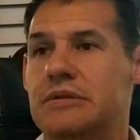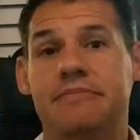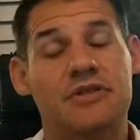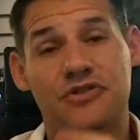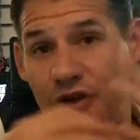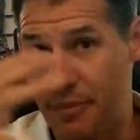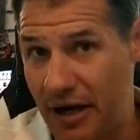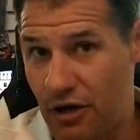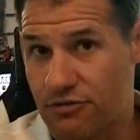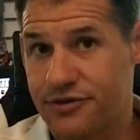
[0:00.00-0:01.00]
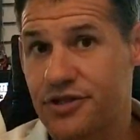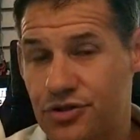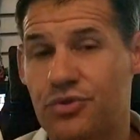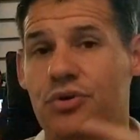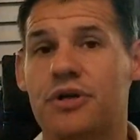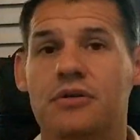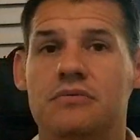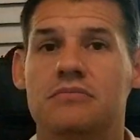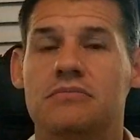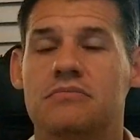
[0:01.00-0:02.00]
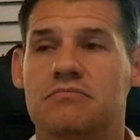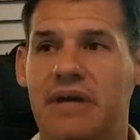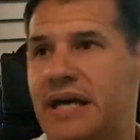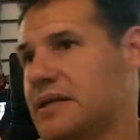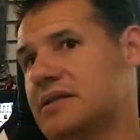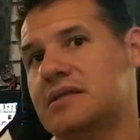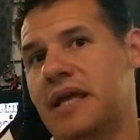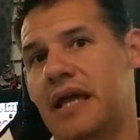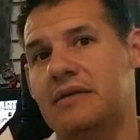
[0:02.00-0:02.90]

somehow restore Magnus's hand.